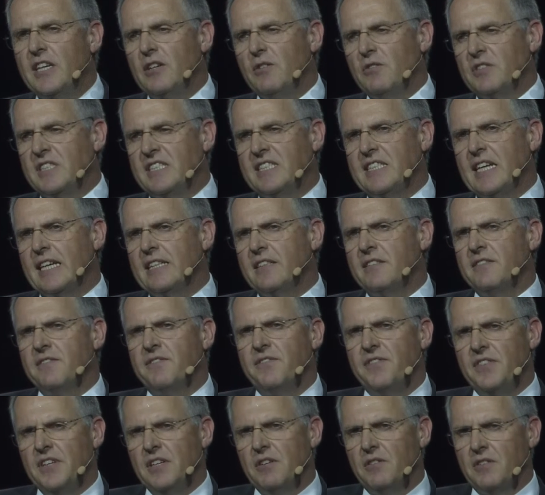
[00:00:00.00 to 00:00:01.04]
delivering
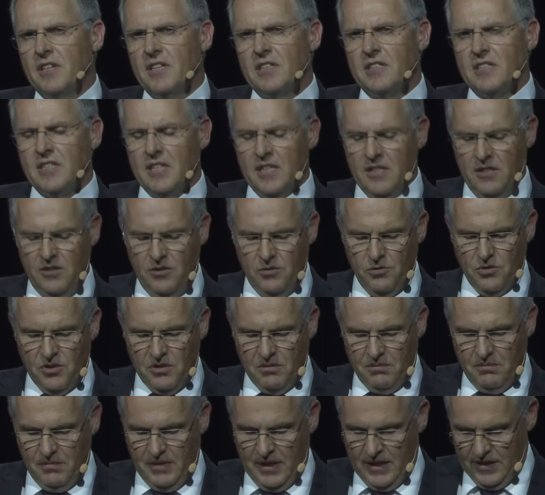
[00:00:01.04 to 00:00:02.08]
130 kilowatts
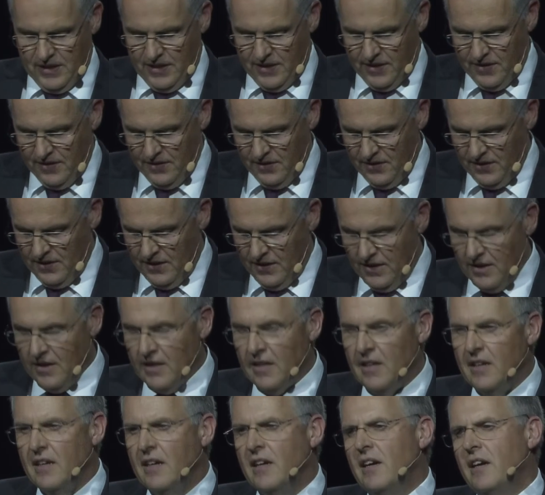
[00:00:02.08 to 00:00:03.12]
and 410
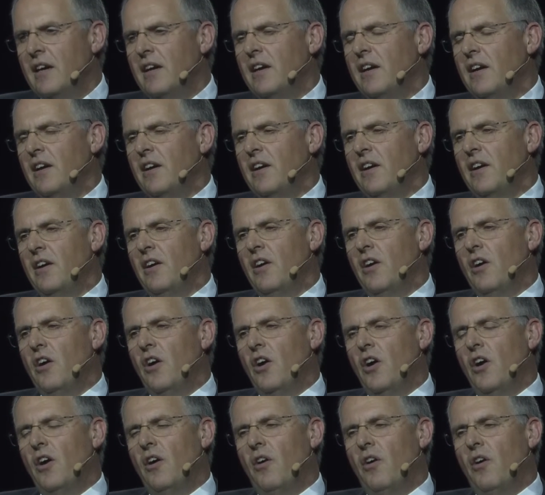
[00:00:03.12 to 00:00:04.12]
Newton meters.